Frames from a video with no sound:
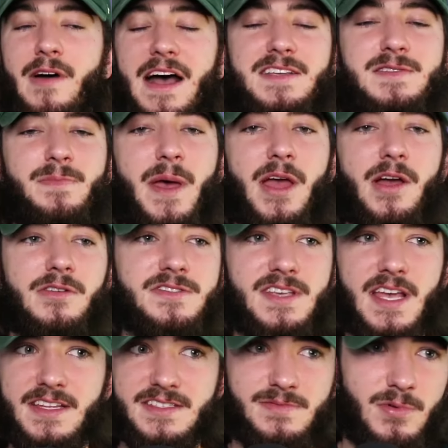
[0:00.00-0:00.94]
fast
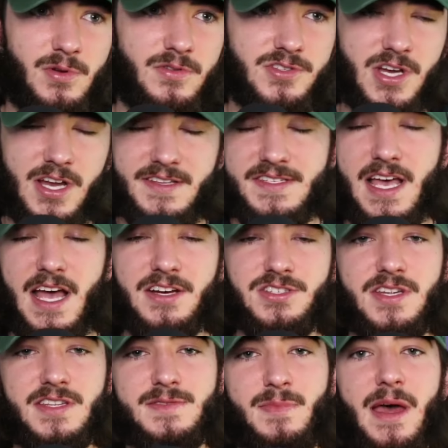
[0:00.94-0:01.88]
payouts, and smooth
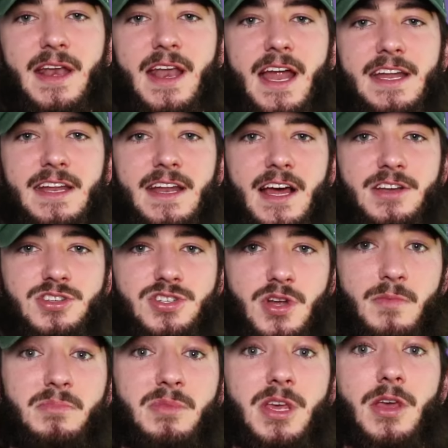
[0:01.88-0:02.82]
transactions. Bet99
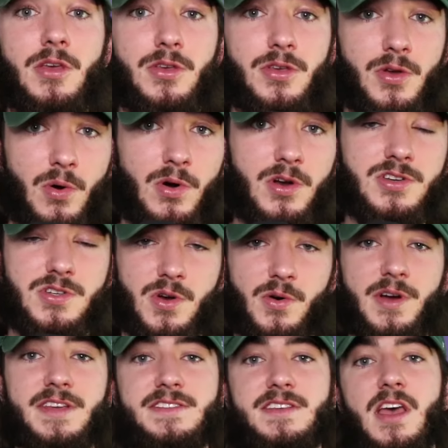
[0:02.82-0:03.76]
should be your
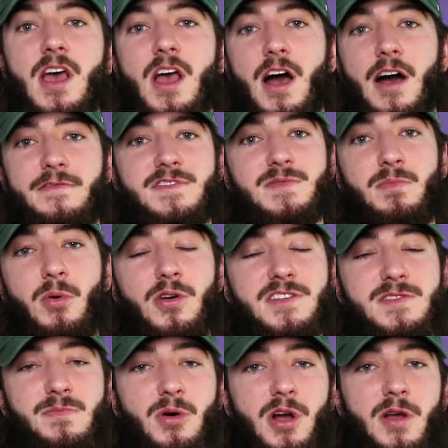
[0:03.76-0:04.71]
choice of
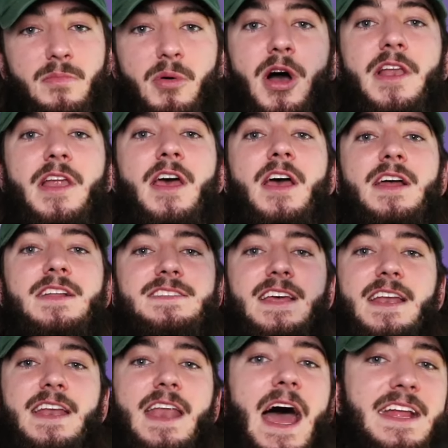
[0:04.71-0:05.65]
sportsbook. But
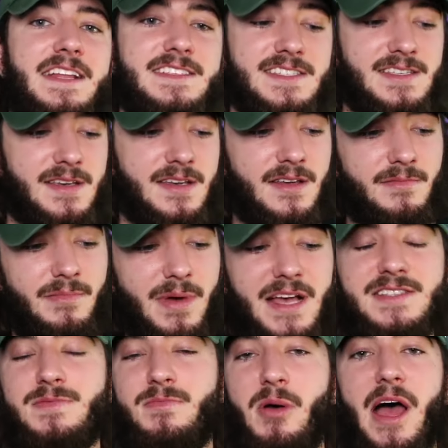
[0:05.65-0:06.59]
tonight's
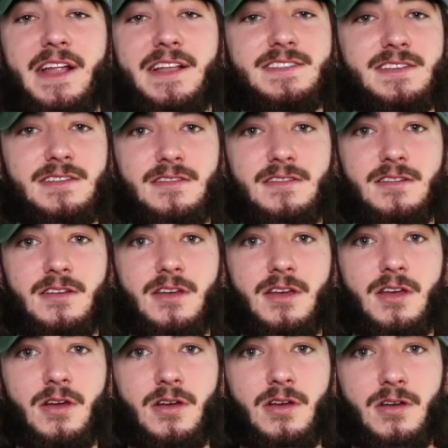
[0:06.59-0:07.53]
best bet
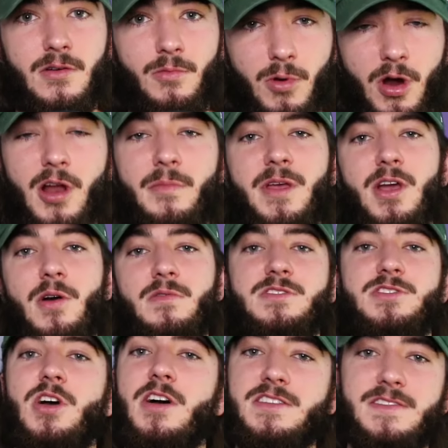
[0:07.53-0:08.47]
we're going to be going
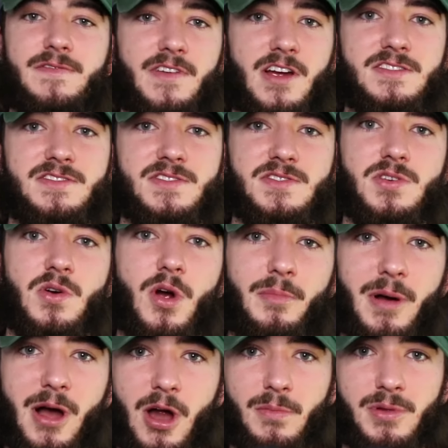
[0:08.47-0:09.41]
with John Tavares to
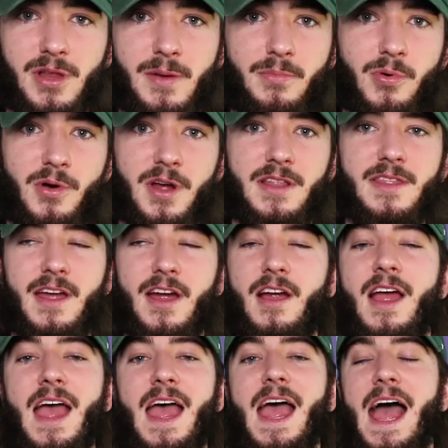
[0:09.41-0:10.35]
score a power play point
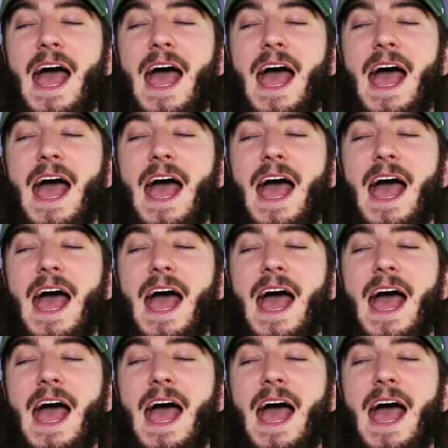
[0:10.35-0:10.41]
there